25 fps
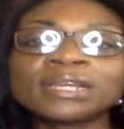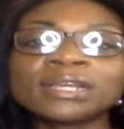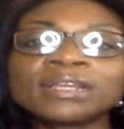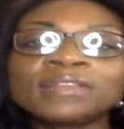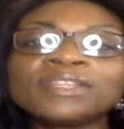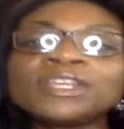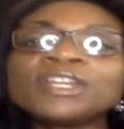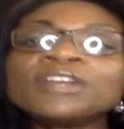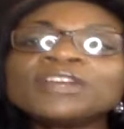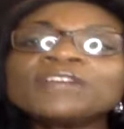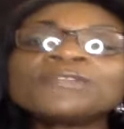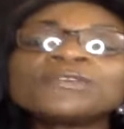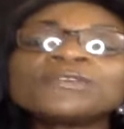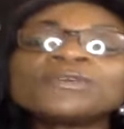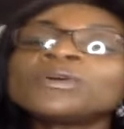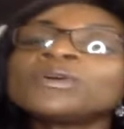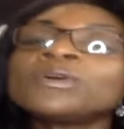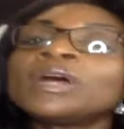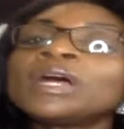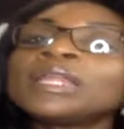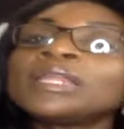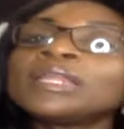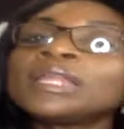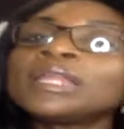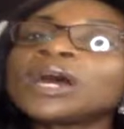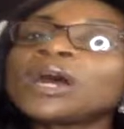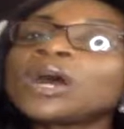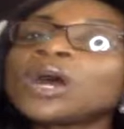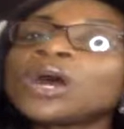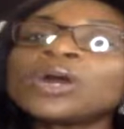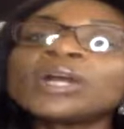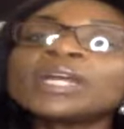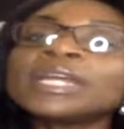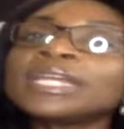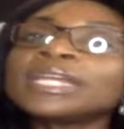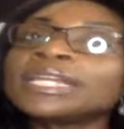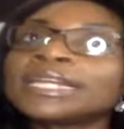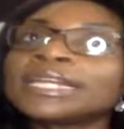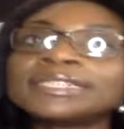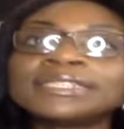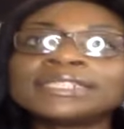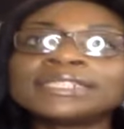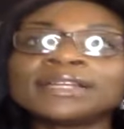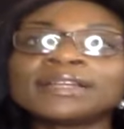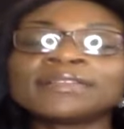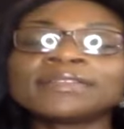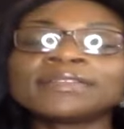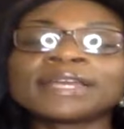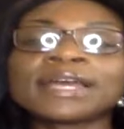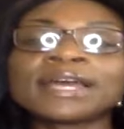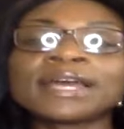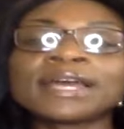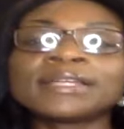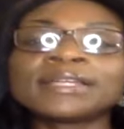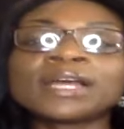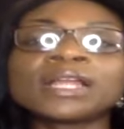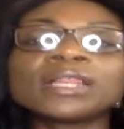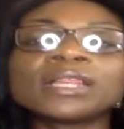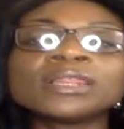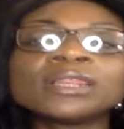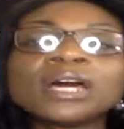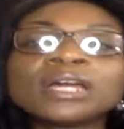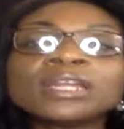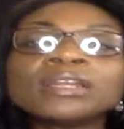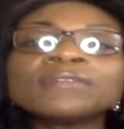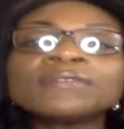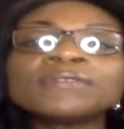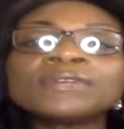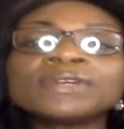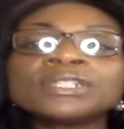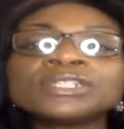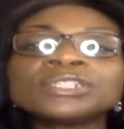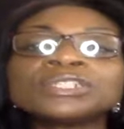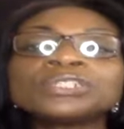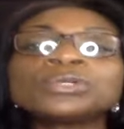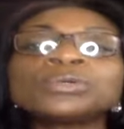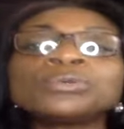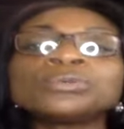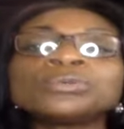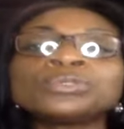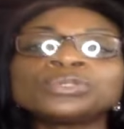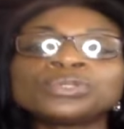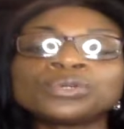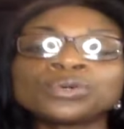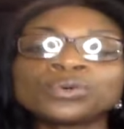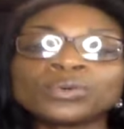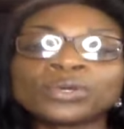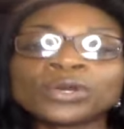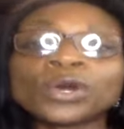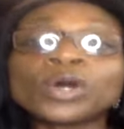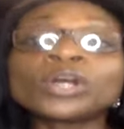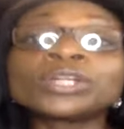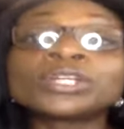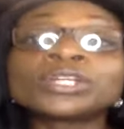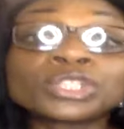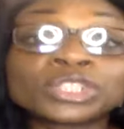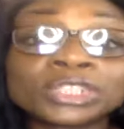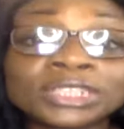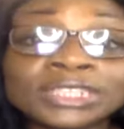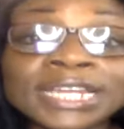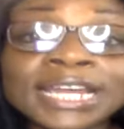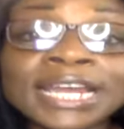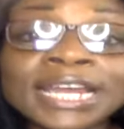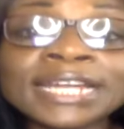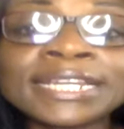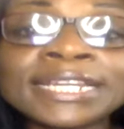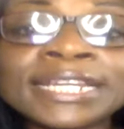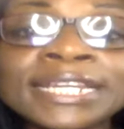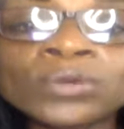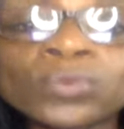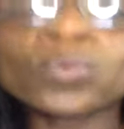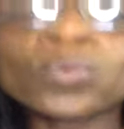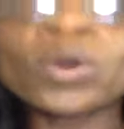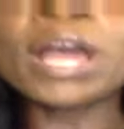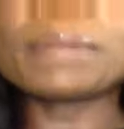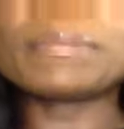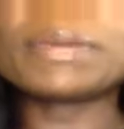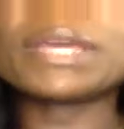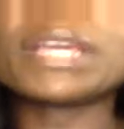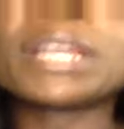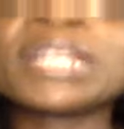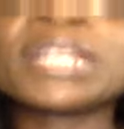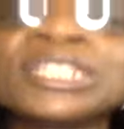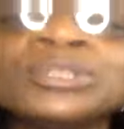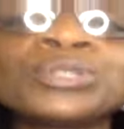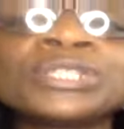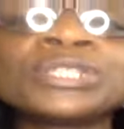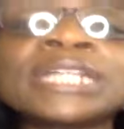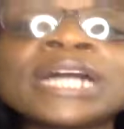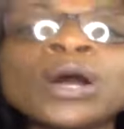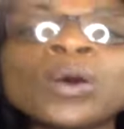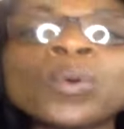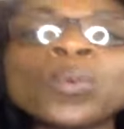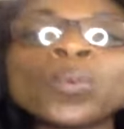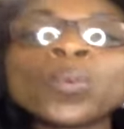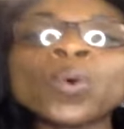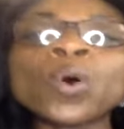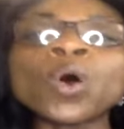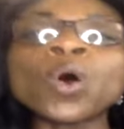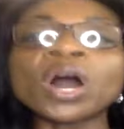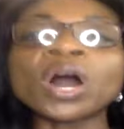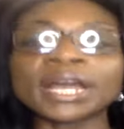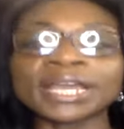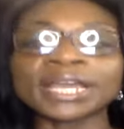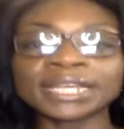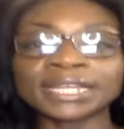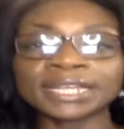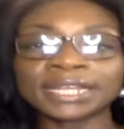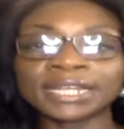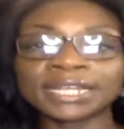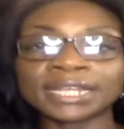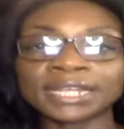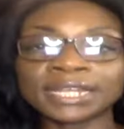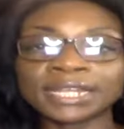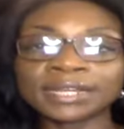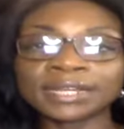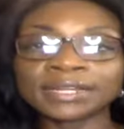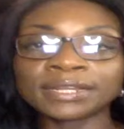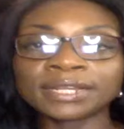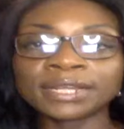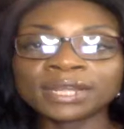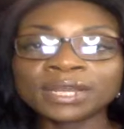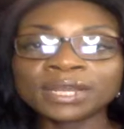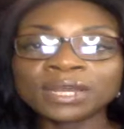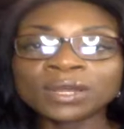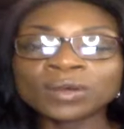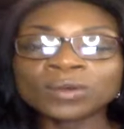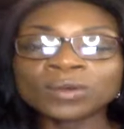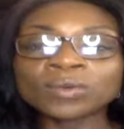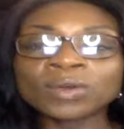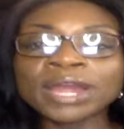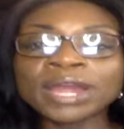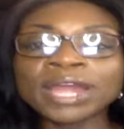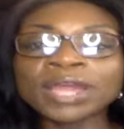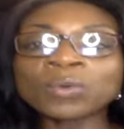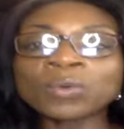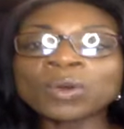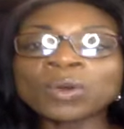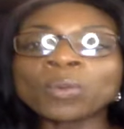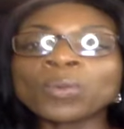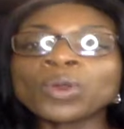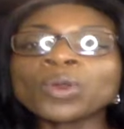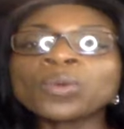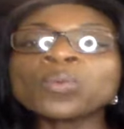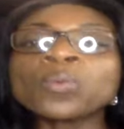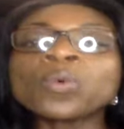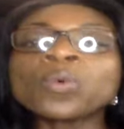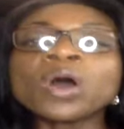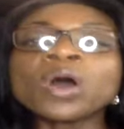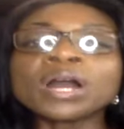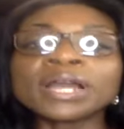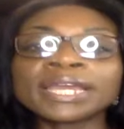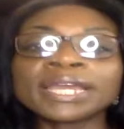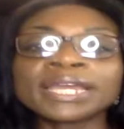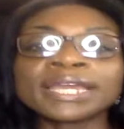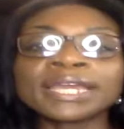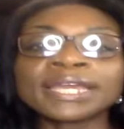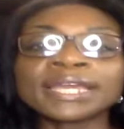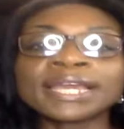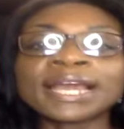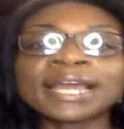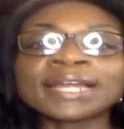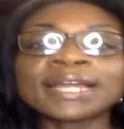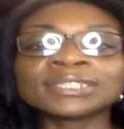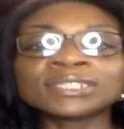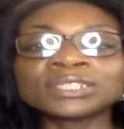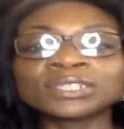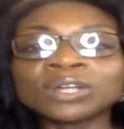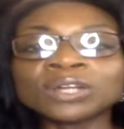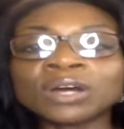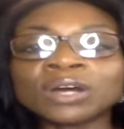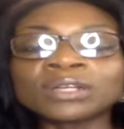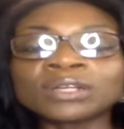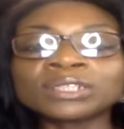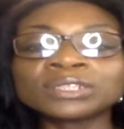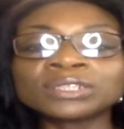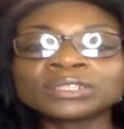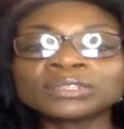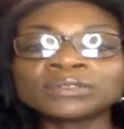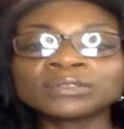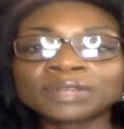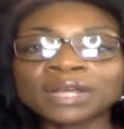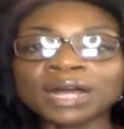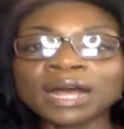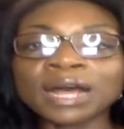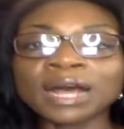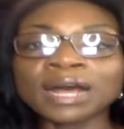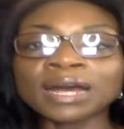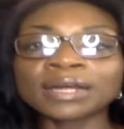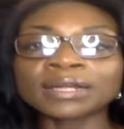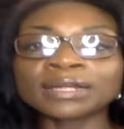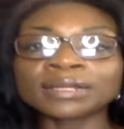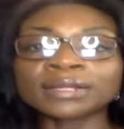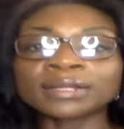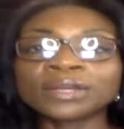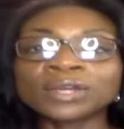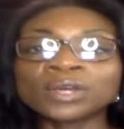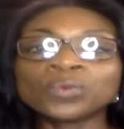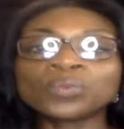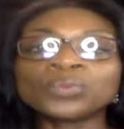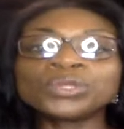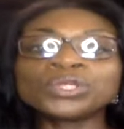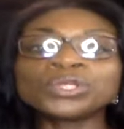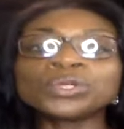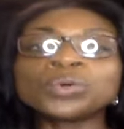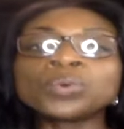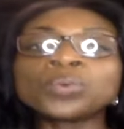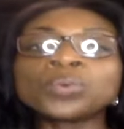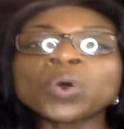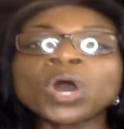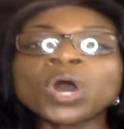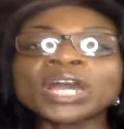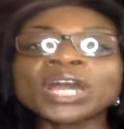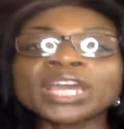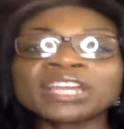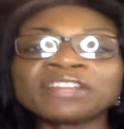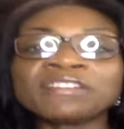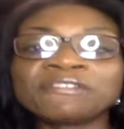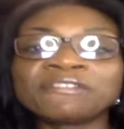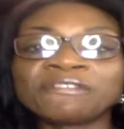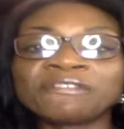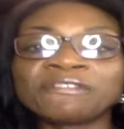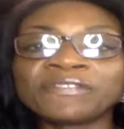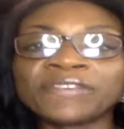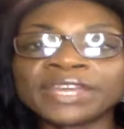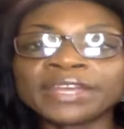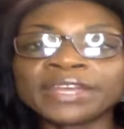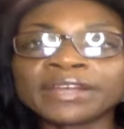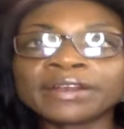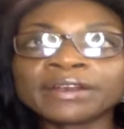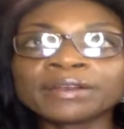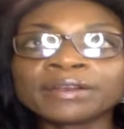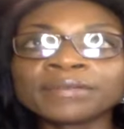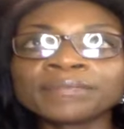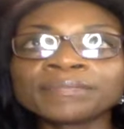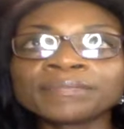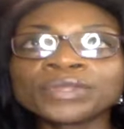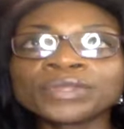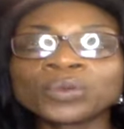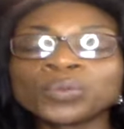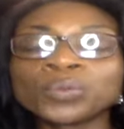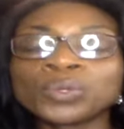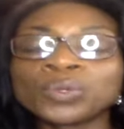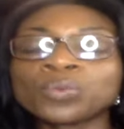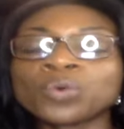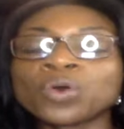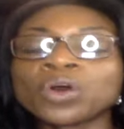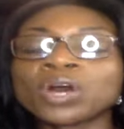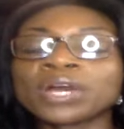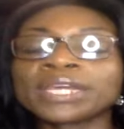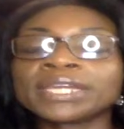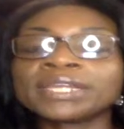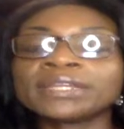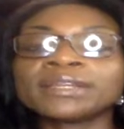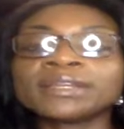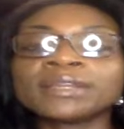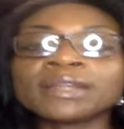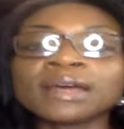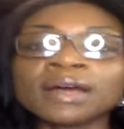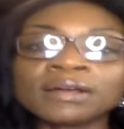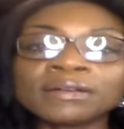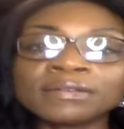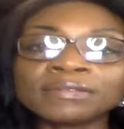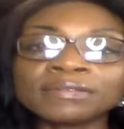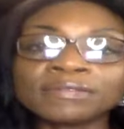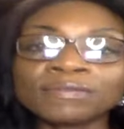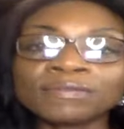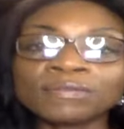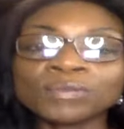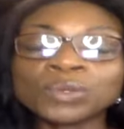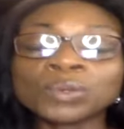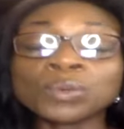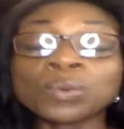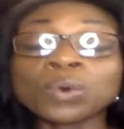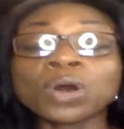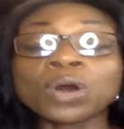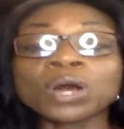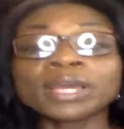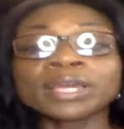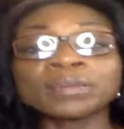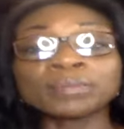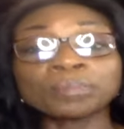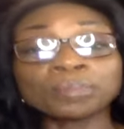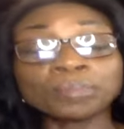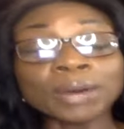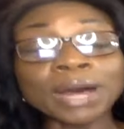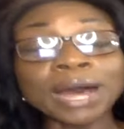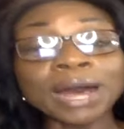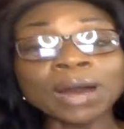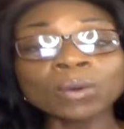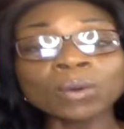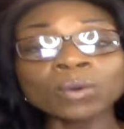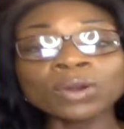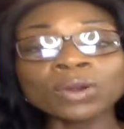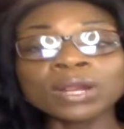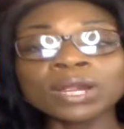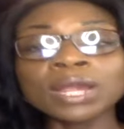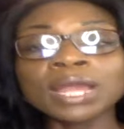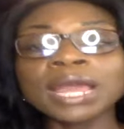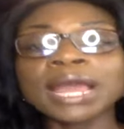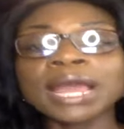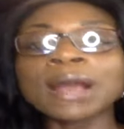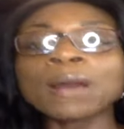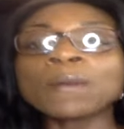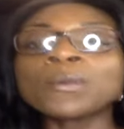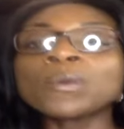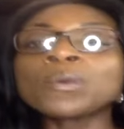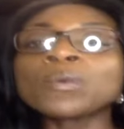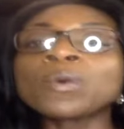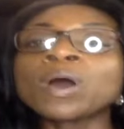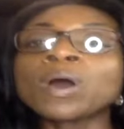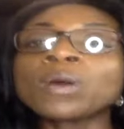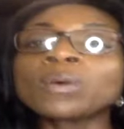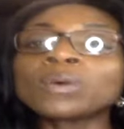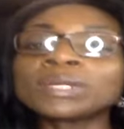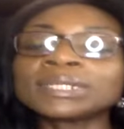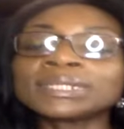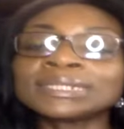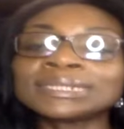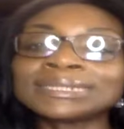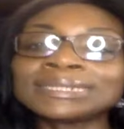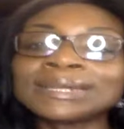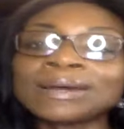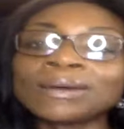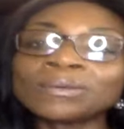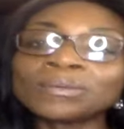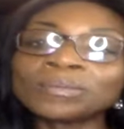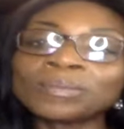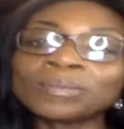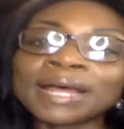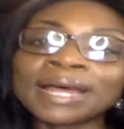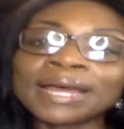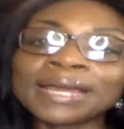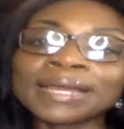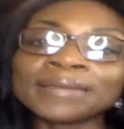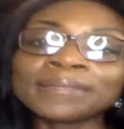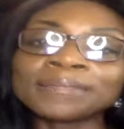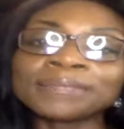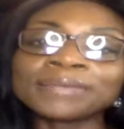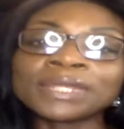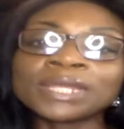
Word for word: Therefore, how can I tell that? A lot of us don't know, understand it. Why? Because we're not walking in it, right? When we're walking as daughters of God, we don't walk in fear. We walk in love, we walk in power, and we walk with a sound mind.